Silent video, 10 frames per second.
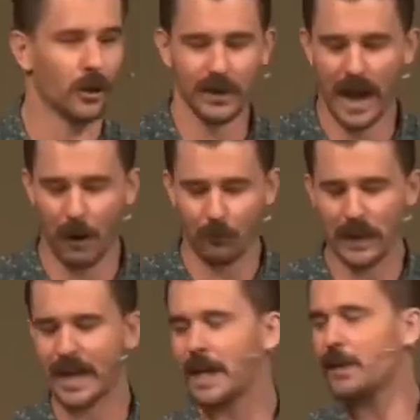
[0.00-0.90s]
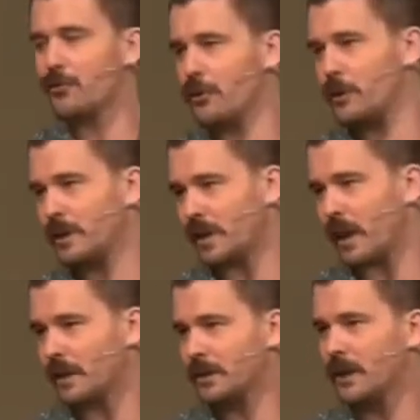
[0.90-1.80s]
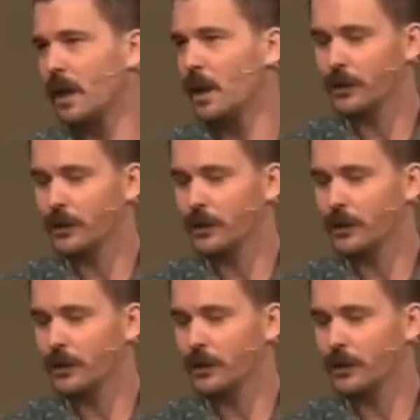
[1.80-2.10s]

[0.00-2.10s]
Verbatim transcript: John now reintroduces us